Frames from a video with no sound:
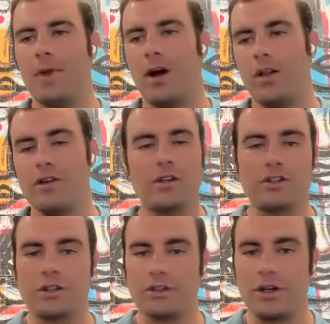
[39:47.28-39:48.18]
All our
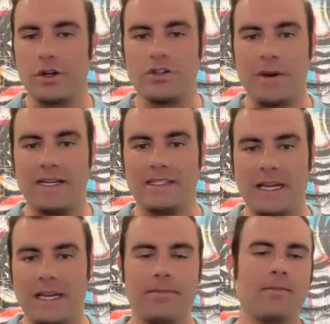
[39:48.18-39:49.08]
socials are use
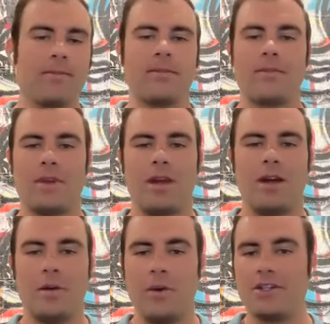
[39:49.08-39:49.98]
Mindstamp.
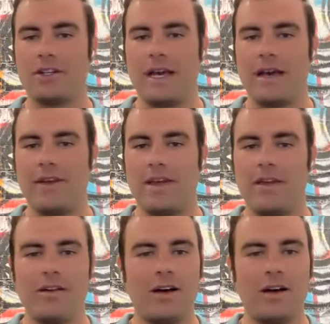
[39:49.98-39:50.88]
We actually have
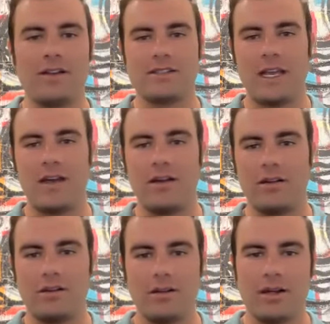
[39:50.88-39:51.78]
a
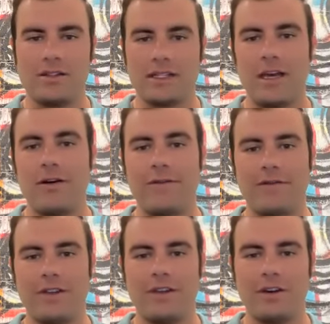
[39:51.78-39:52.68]
scale
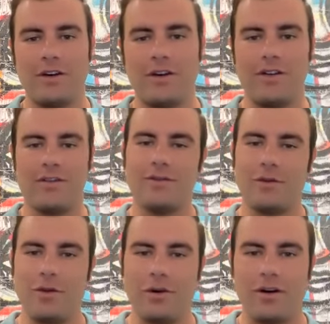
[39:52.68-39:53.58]
50 code
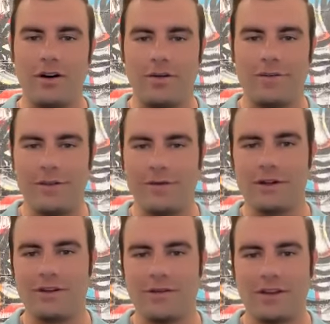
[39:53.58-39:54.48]
for all the
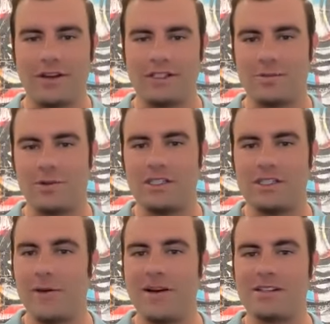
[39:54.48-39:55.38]
first 50 customers.
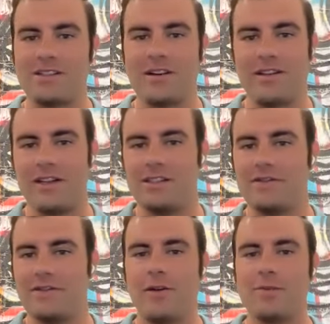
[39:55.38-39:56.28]
If anybody's listening to this,
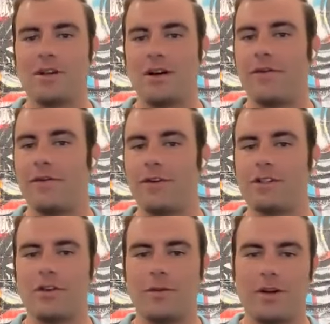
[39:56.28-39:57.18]
50% off your
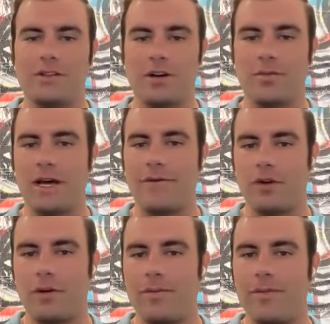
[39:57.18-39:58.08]
first 3 months on our
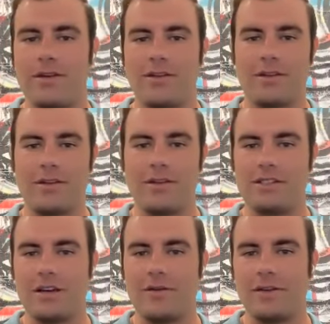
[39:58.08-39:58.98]
platform. Enter the code
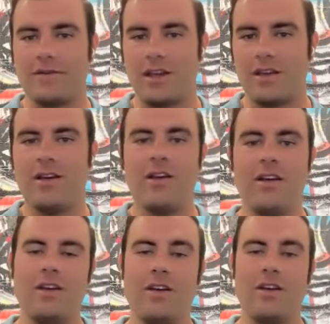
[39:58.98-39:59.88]
scale 50.
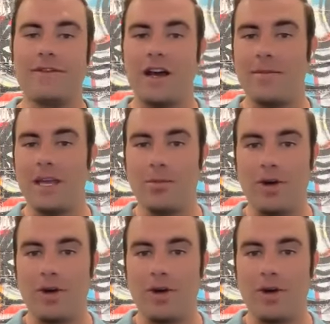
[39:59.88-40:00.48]
You can find me at